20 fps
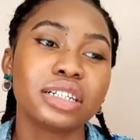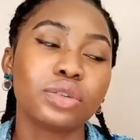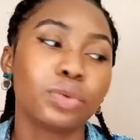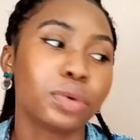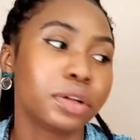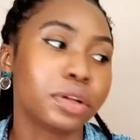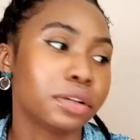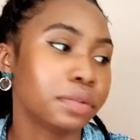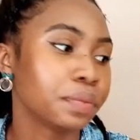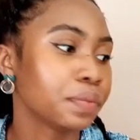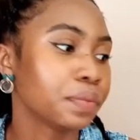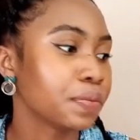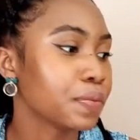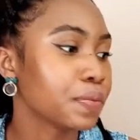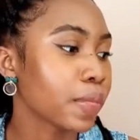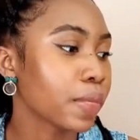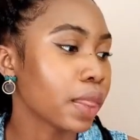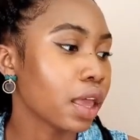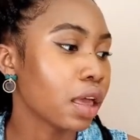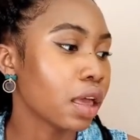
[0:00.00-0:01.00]
Well,
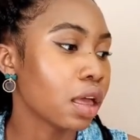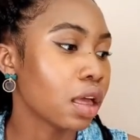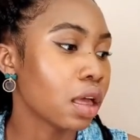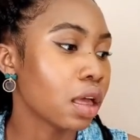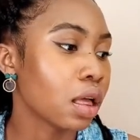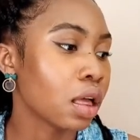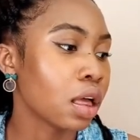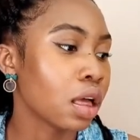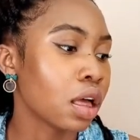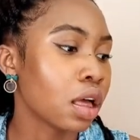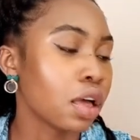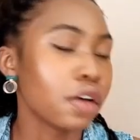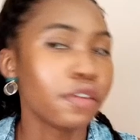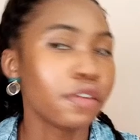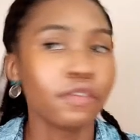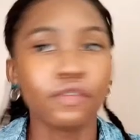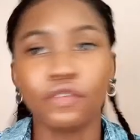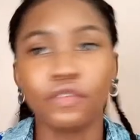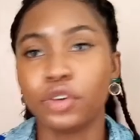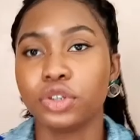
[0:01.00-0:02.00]

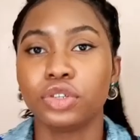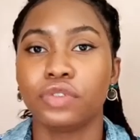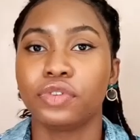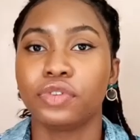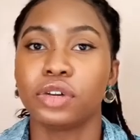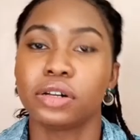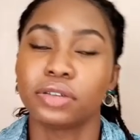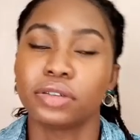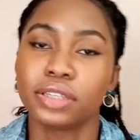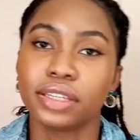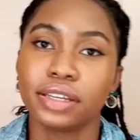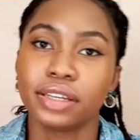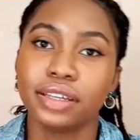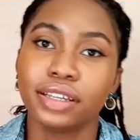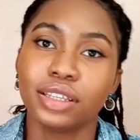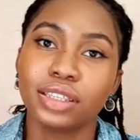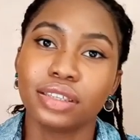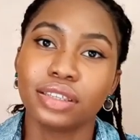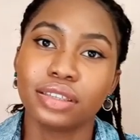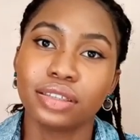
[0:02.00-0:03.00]
first of all, I'll say
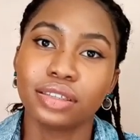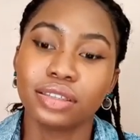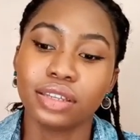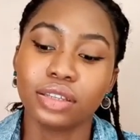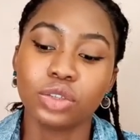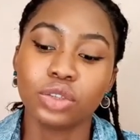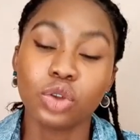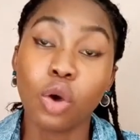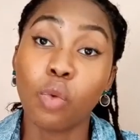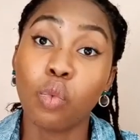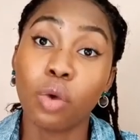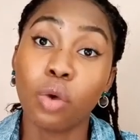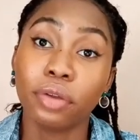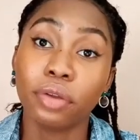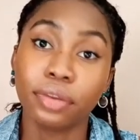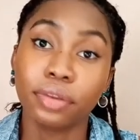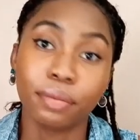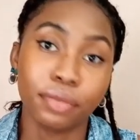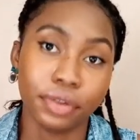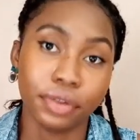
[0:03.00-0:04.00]
it's not worth the
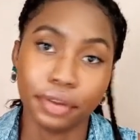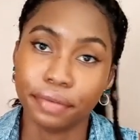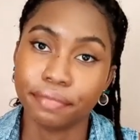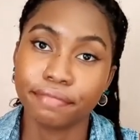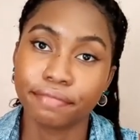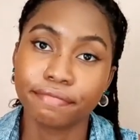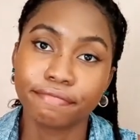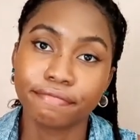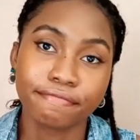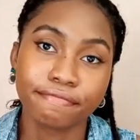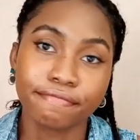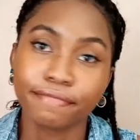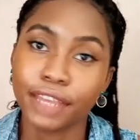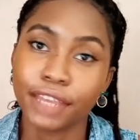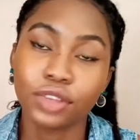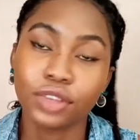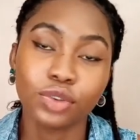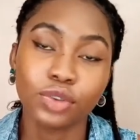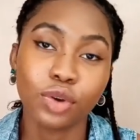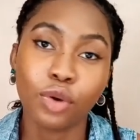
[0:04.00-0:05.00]
money. It's
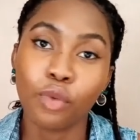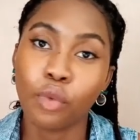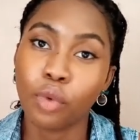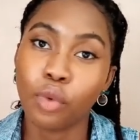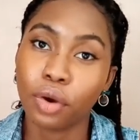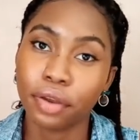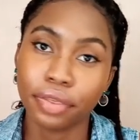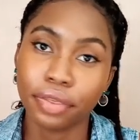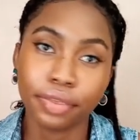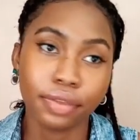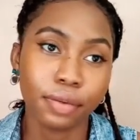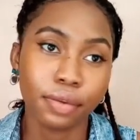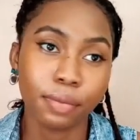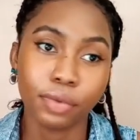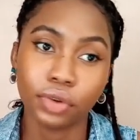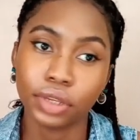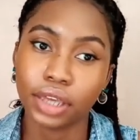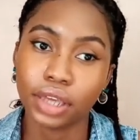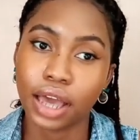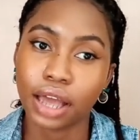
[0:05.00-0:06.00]
not worth the
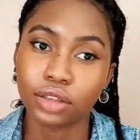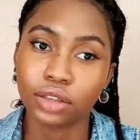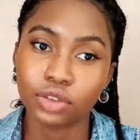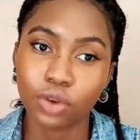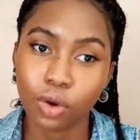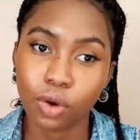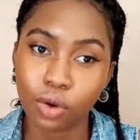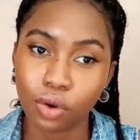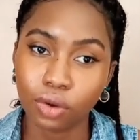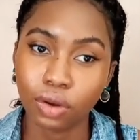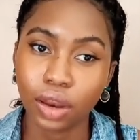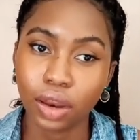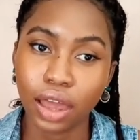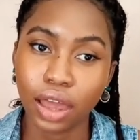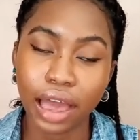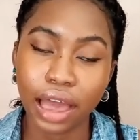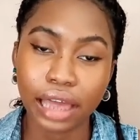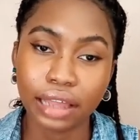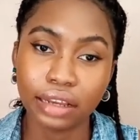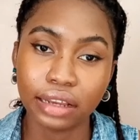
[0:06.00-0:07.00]
money at all,
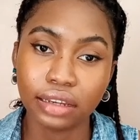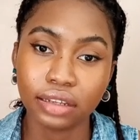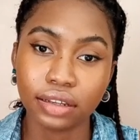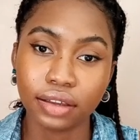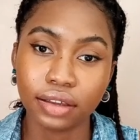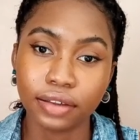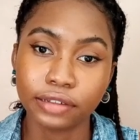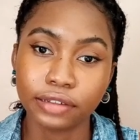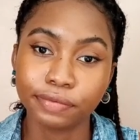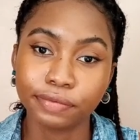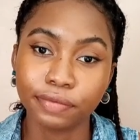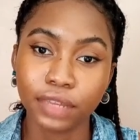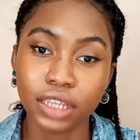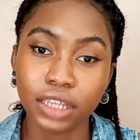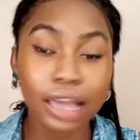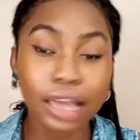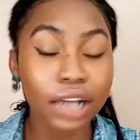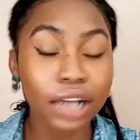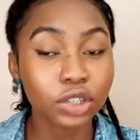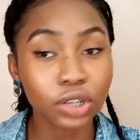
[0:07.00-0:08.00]
and it's
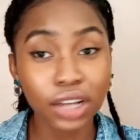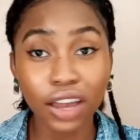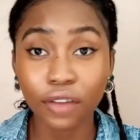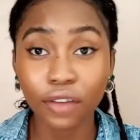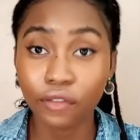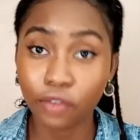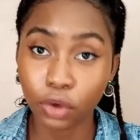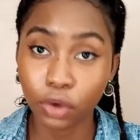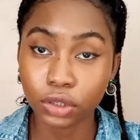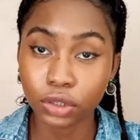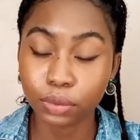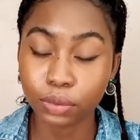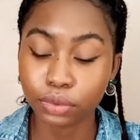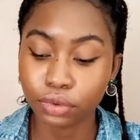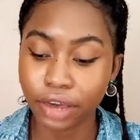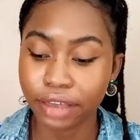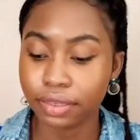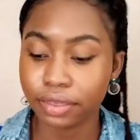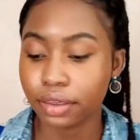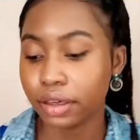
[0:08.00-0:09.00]
actually affordable. I
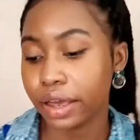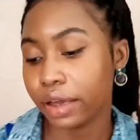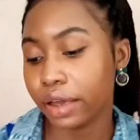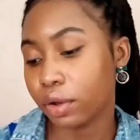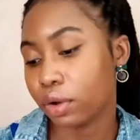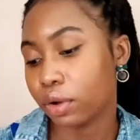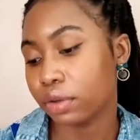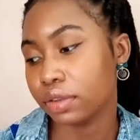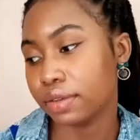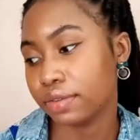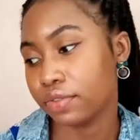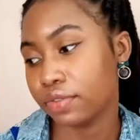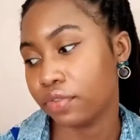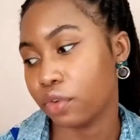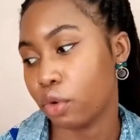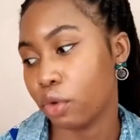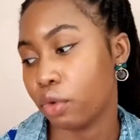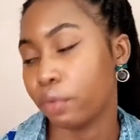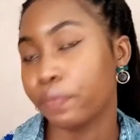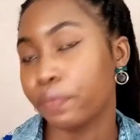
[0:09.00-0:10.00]
think I got this
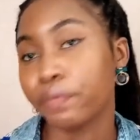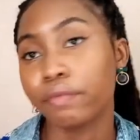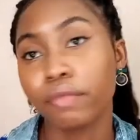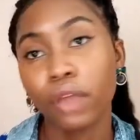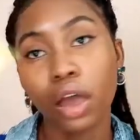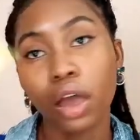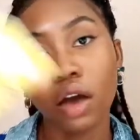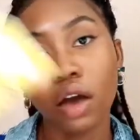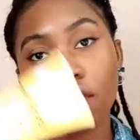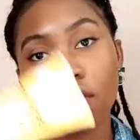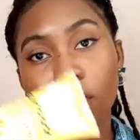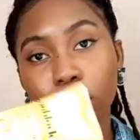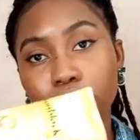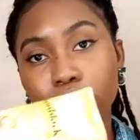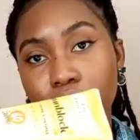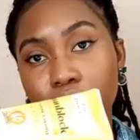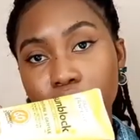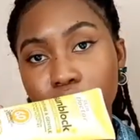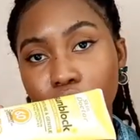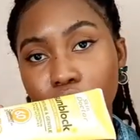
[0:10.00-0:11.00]
for
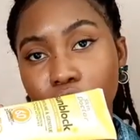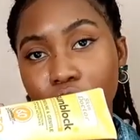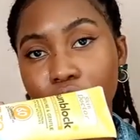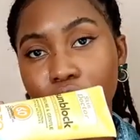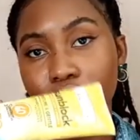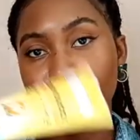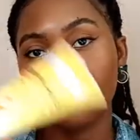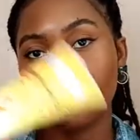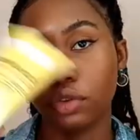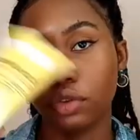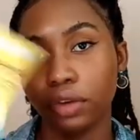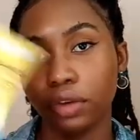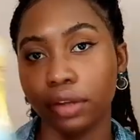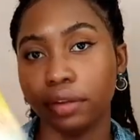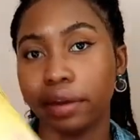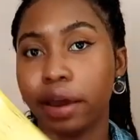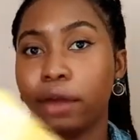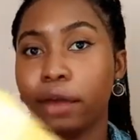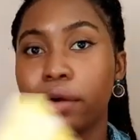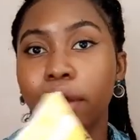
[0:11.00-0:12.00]
4,500
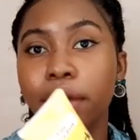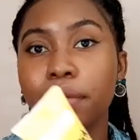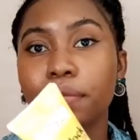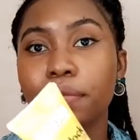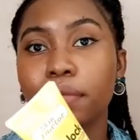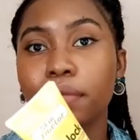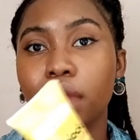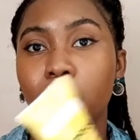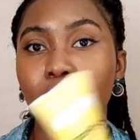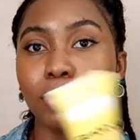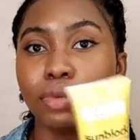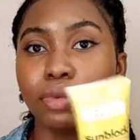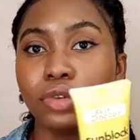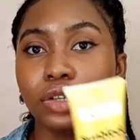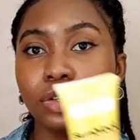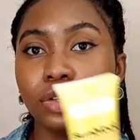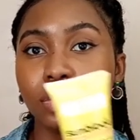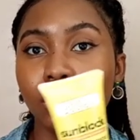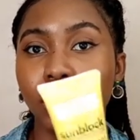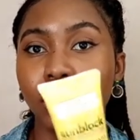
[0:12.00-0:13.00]
naira. I'll put the
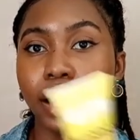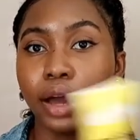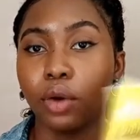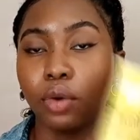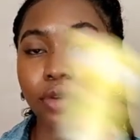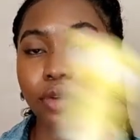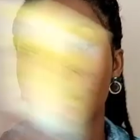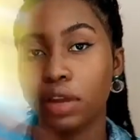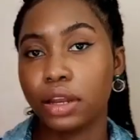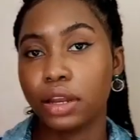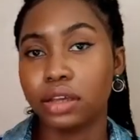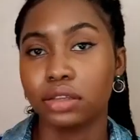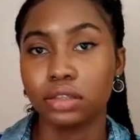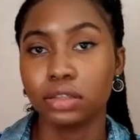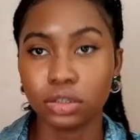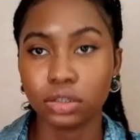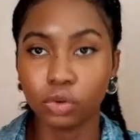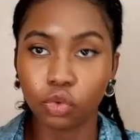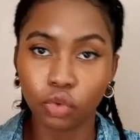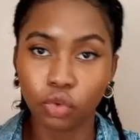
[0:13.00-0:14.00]
dollar equivalent
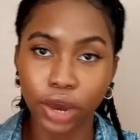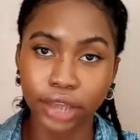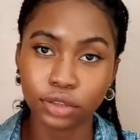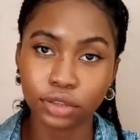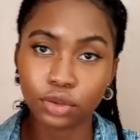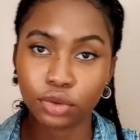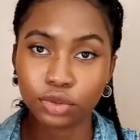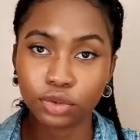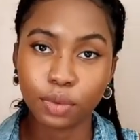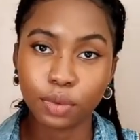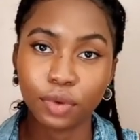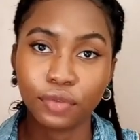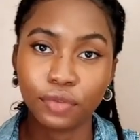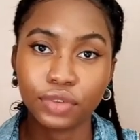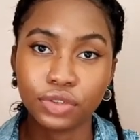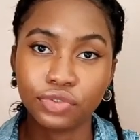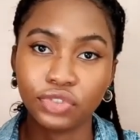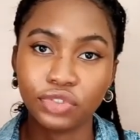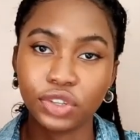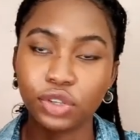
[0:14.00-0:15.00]
right on top of this
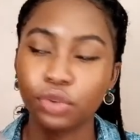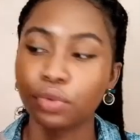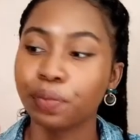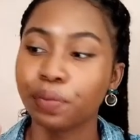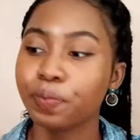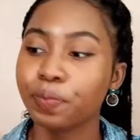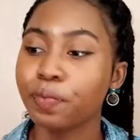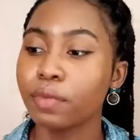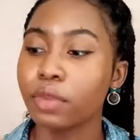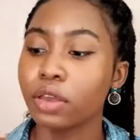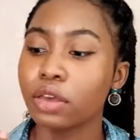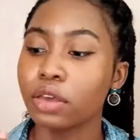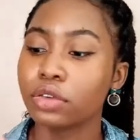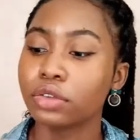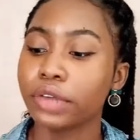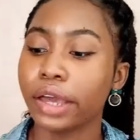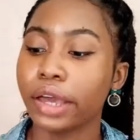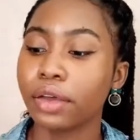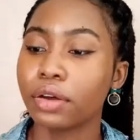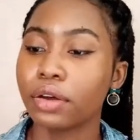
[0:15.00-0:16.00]
video. So I
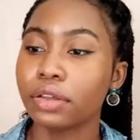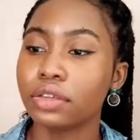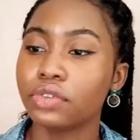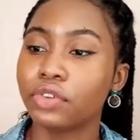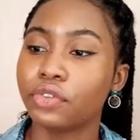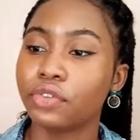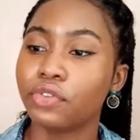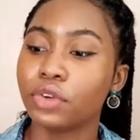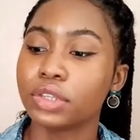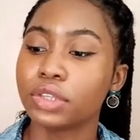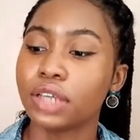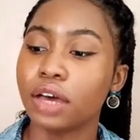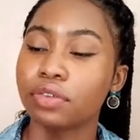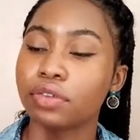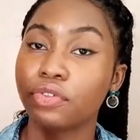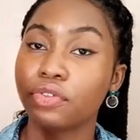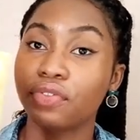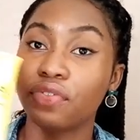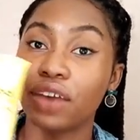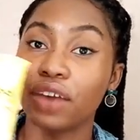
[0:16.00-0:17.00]
got this for
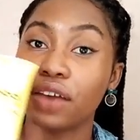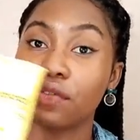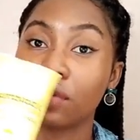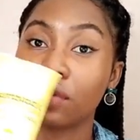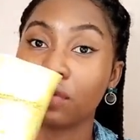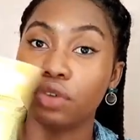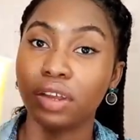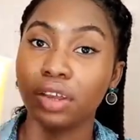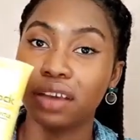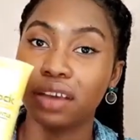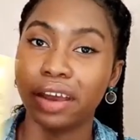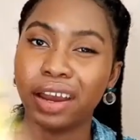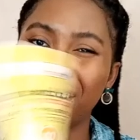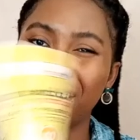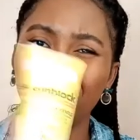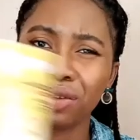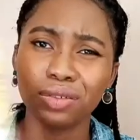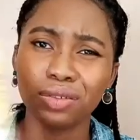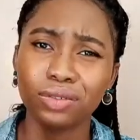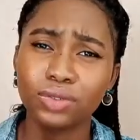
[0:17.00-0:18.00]
4,500 naira
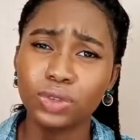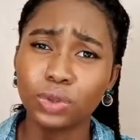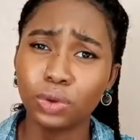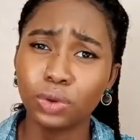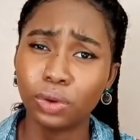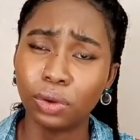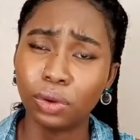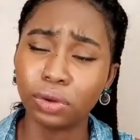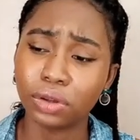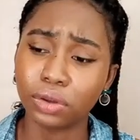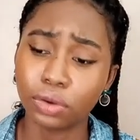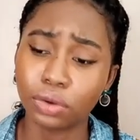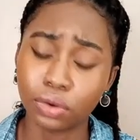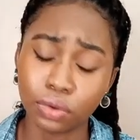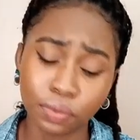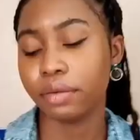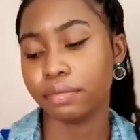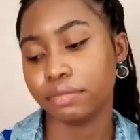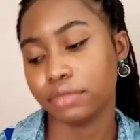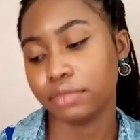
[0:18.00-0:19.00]
not so long ago.
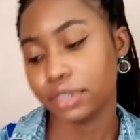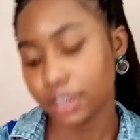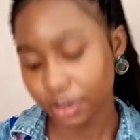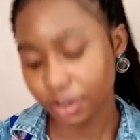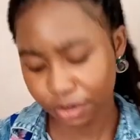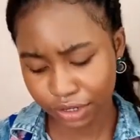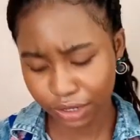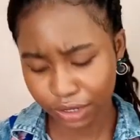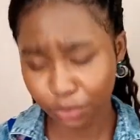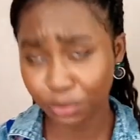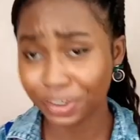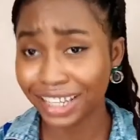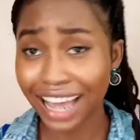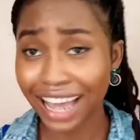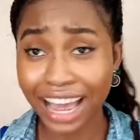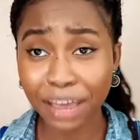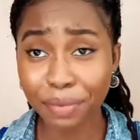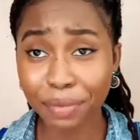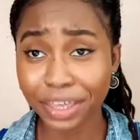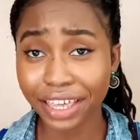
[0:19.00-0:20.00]
Secondly, would
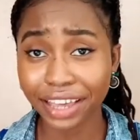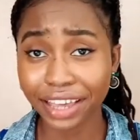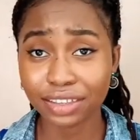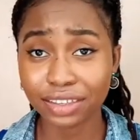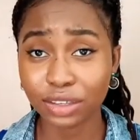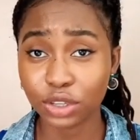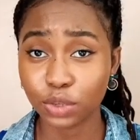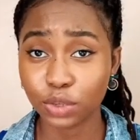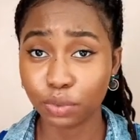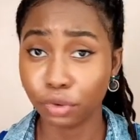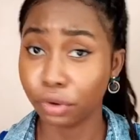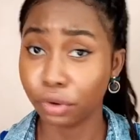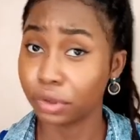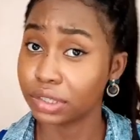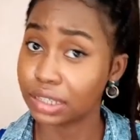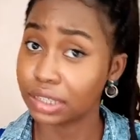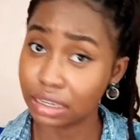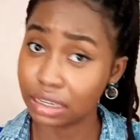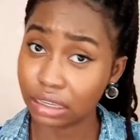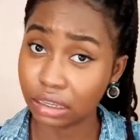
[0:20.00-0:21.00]
I be getting this product
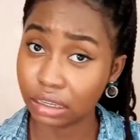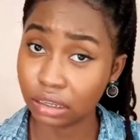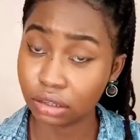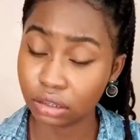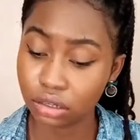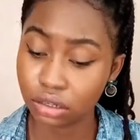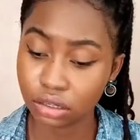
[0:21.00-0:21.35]
again?